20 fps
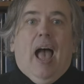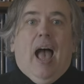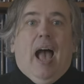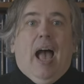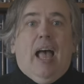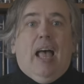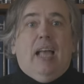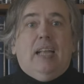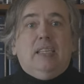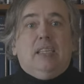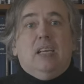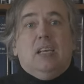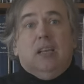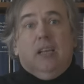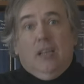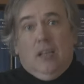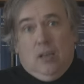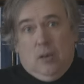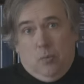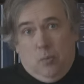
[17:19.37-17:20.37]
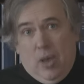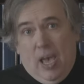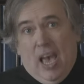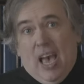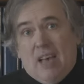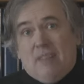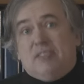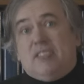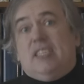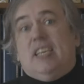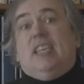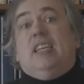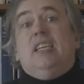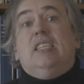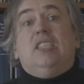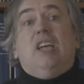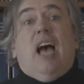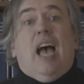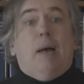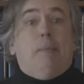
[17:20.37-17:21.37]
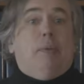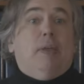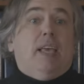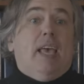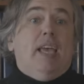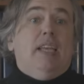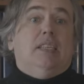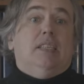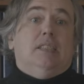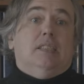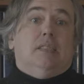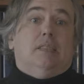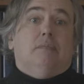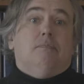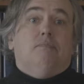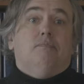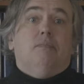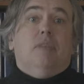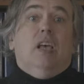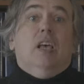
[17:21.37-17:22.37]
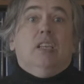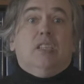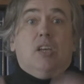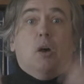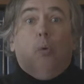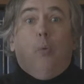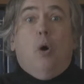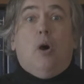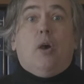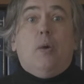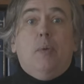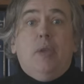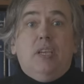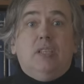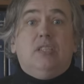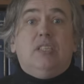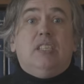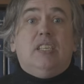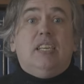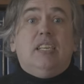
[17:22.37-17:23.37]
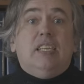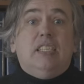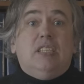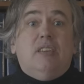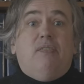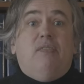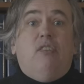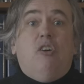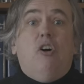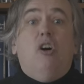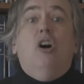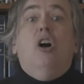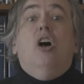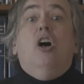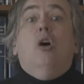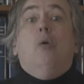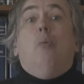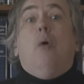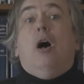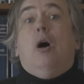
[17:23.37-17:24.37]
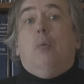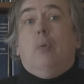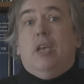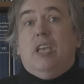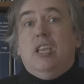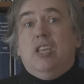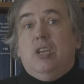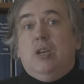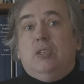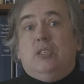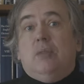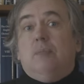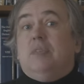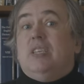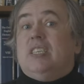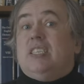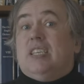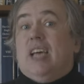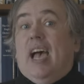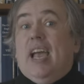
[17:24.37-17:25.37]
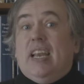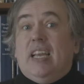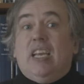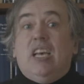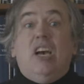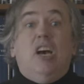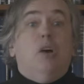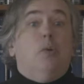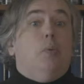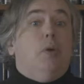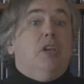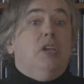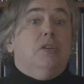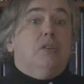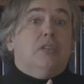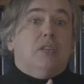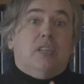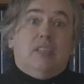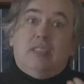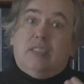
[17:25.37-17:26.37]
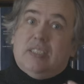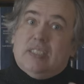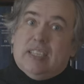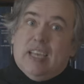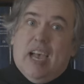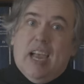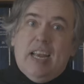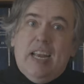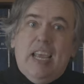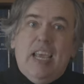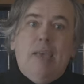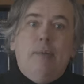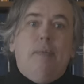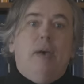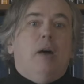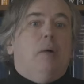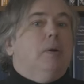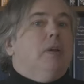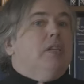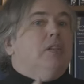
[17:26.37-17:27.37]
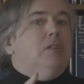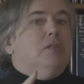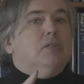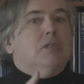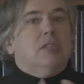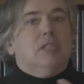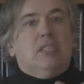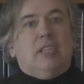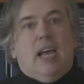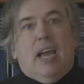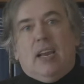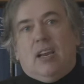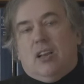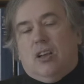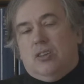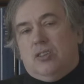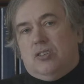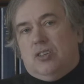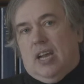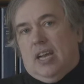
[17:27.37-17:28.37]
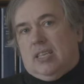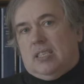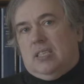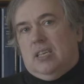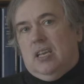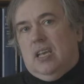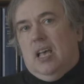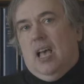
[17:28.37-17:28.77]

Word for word: And we have signature applications. So what can we use the signature for? Well, we can use them to sign code, we use them to sign email, we can use them to sign contracts.